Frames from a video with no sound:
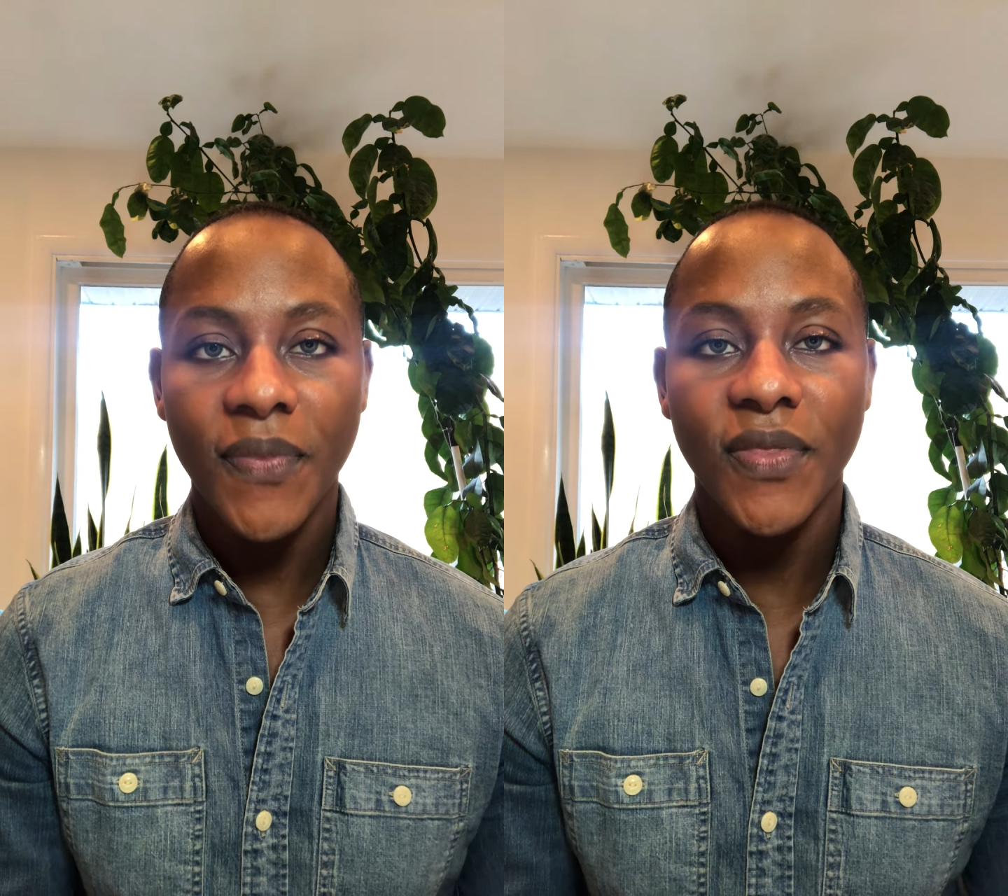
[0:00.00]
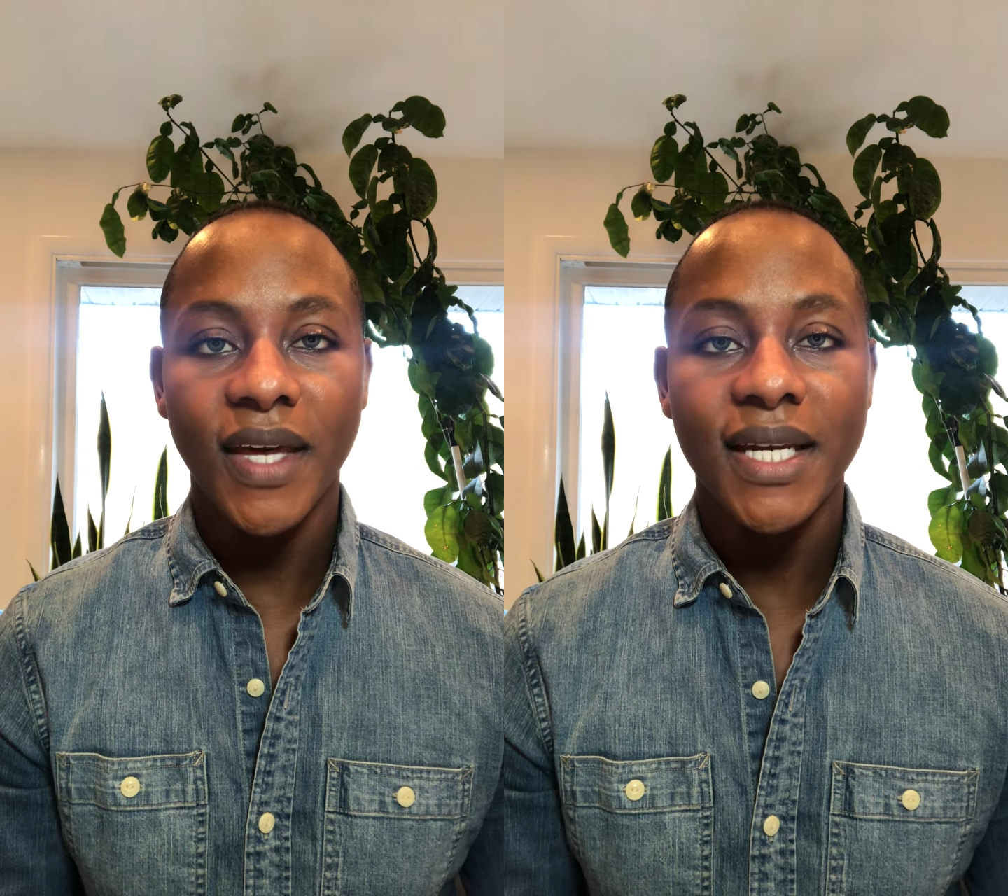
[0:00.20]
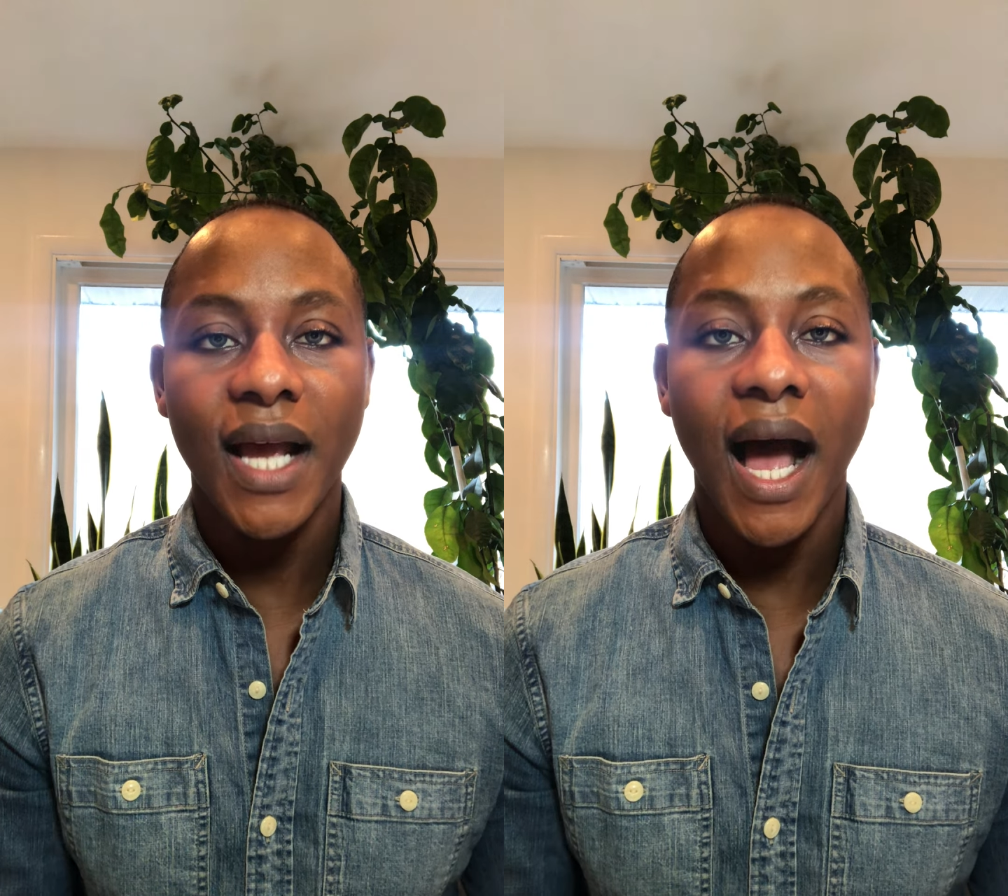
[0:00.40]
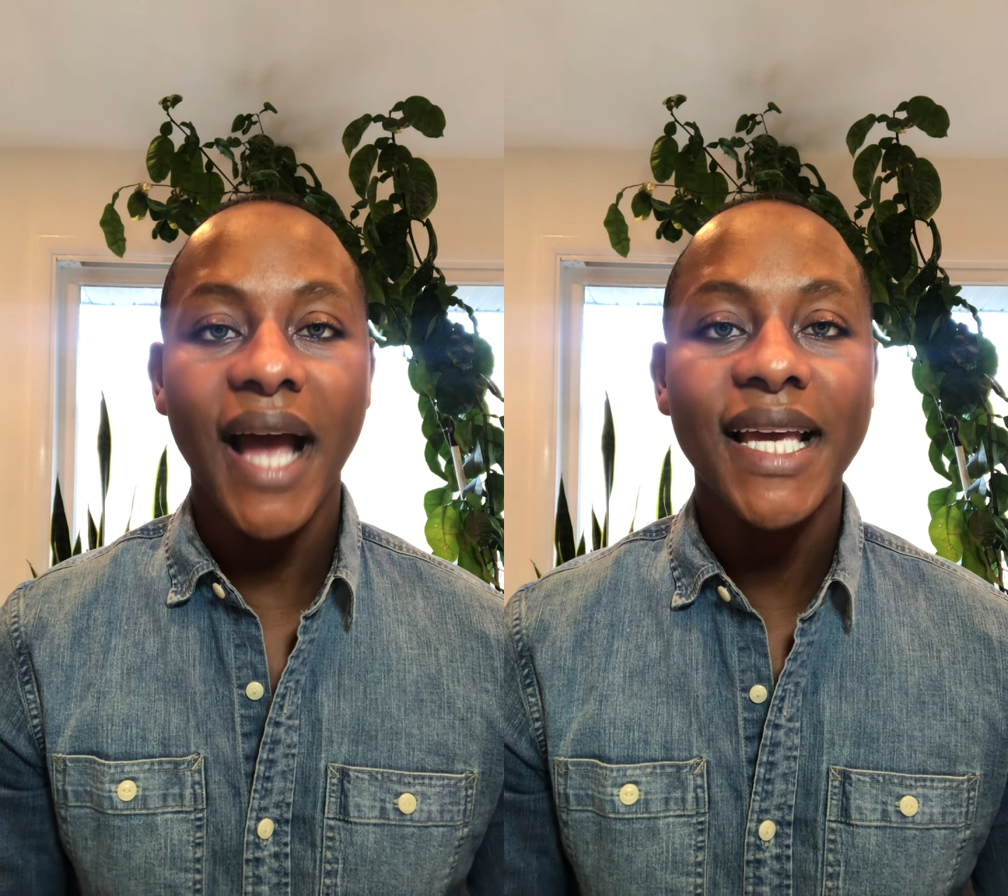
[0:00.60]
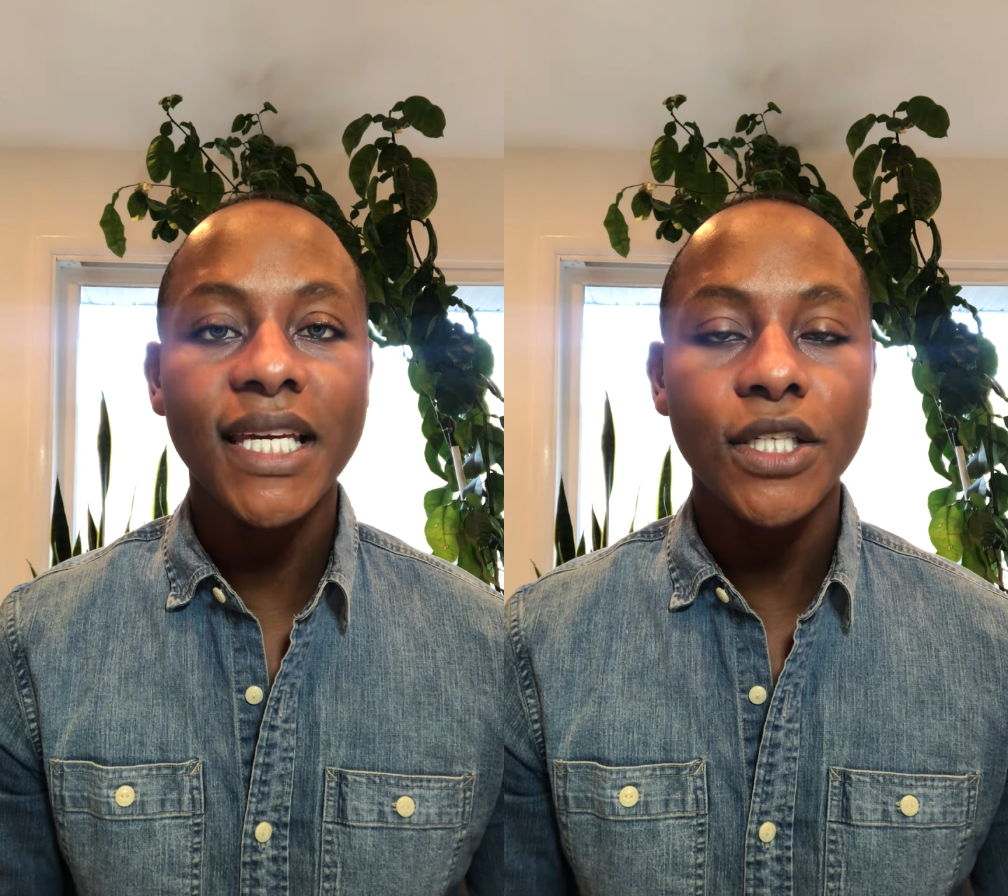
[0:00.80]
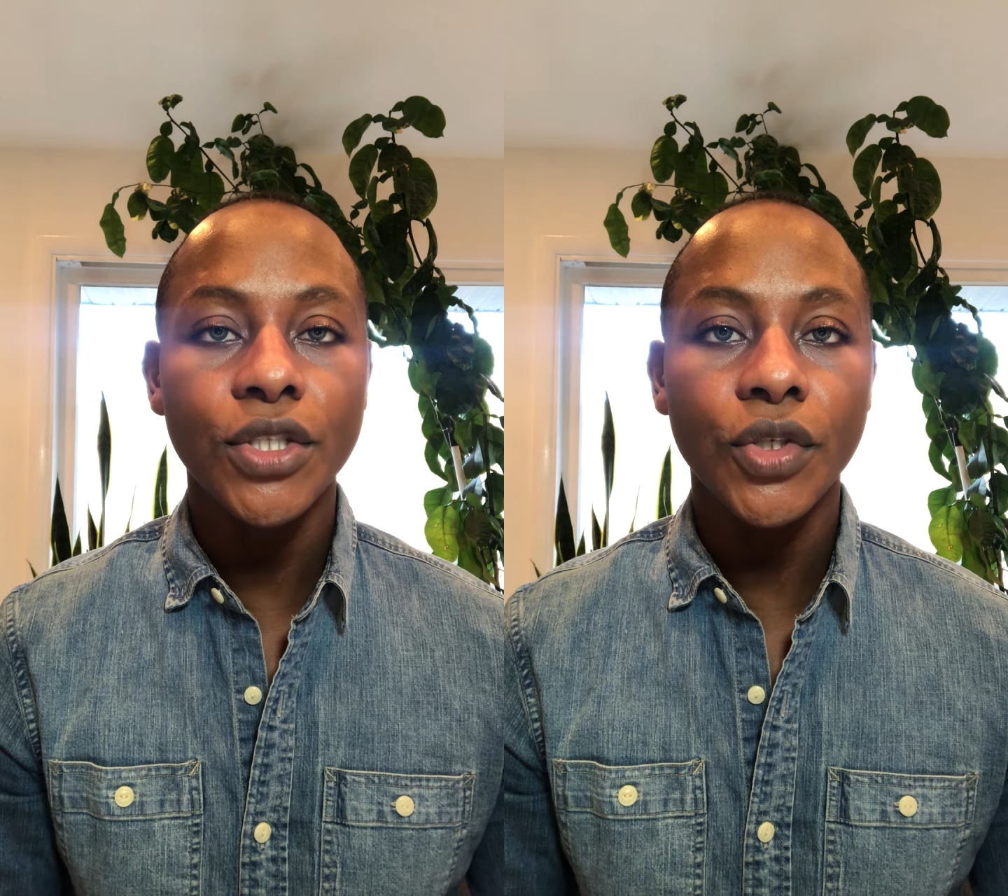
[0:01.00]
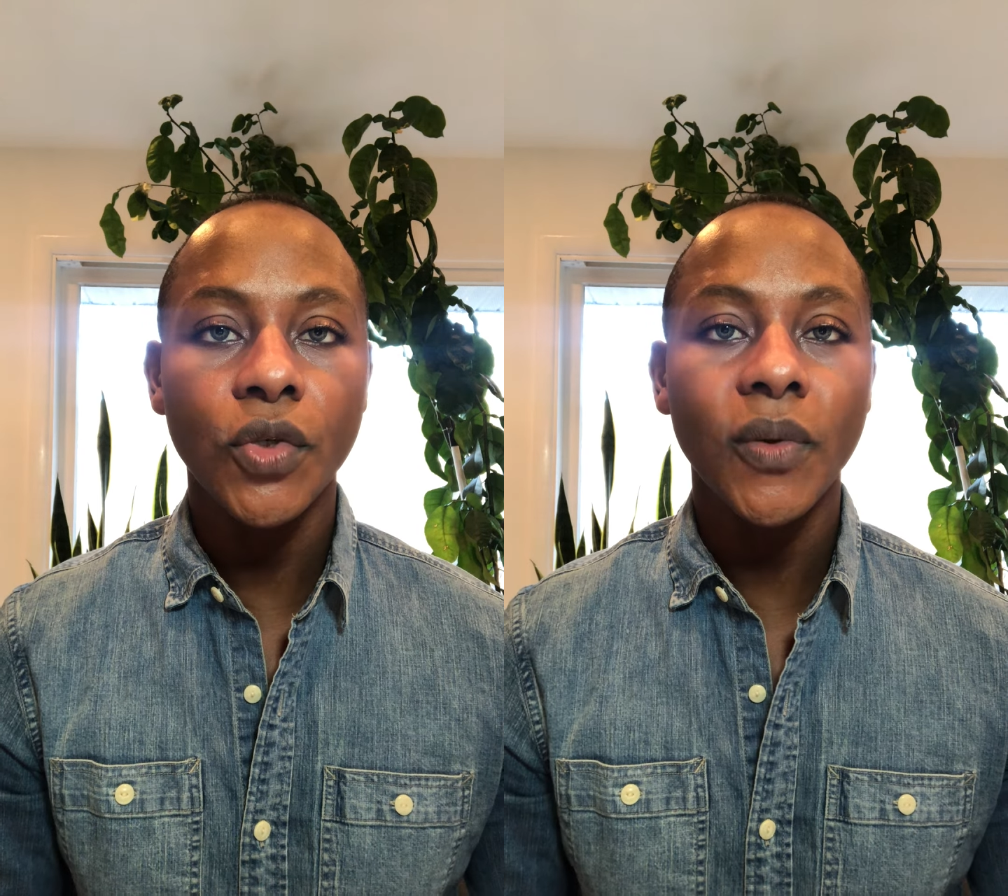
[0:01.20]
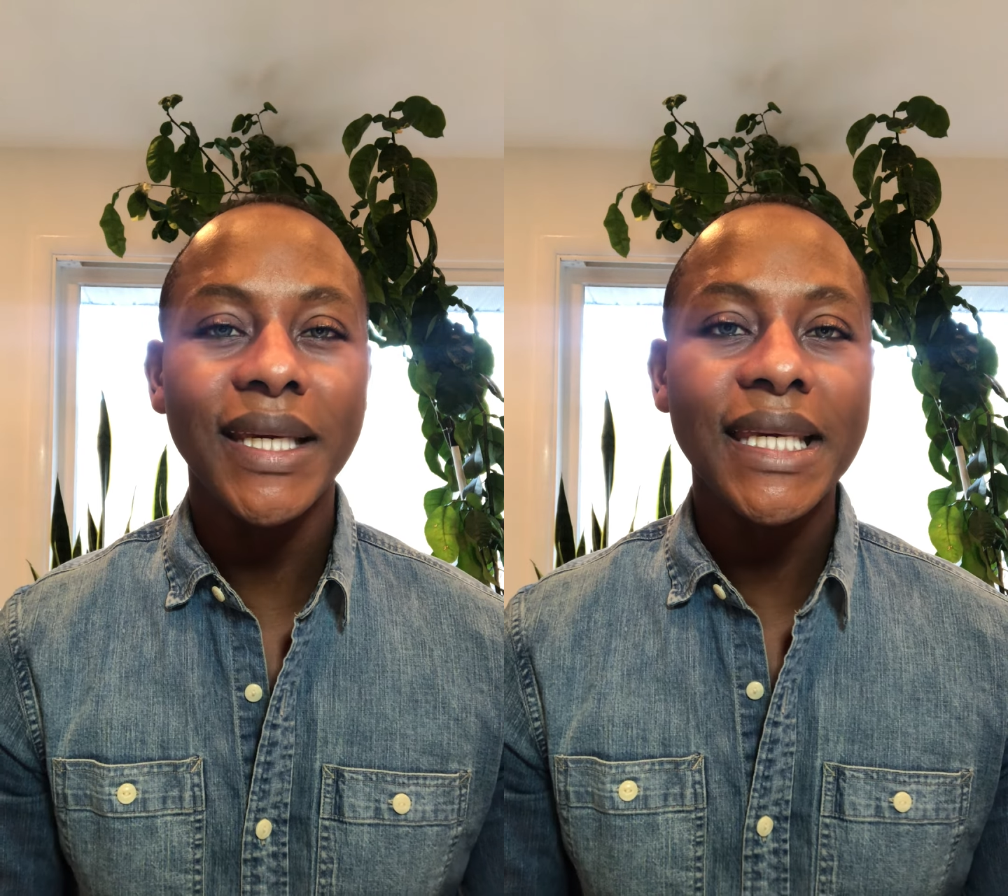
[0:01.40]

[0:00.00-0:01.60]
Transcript: that I can do